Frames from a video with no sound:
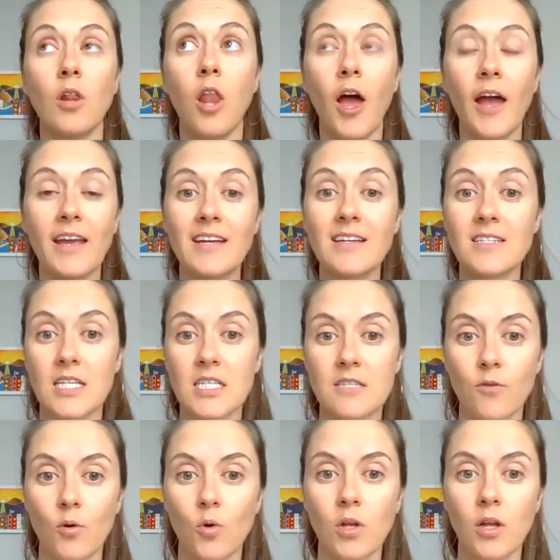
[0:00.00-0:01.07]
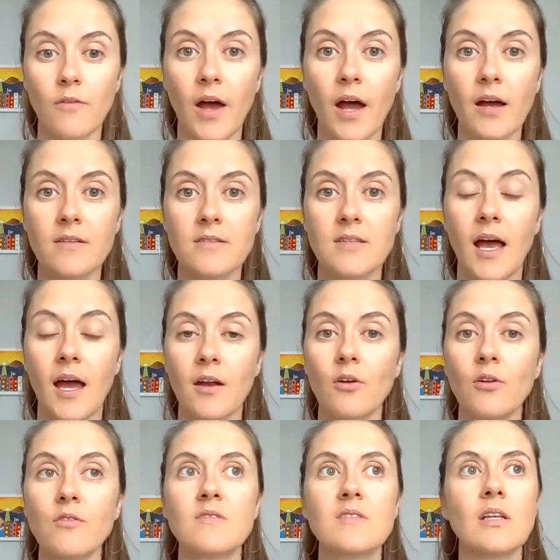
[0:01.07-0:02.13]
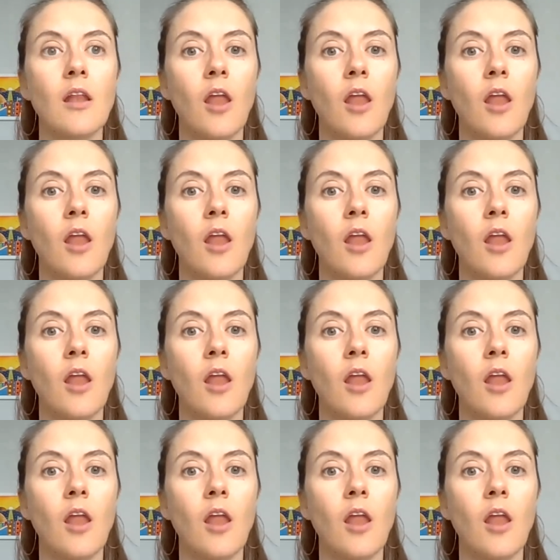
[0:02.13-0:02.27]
like it does for all of us adults.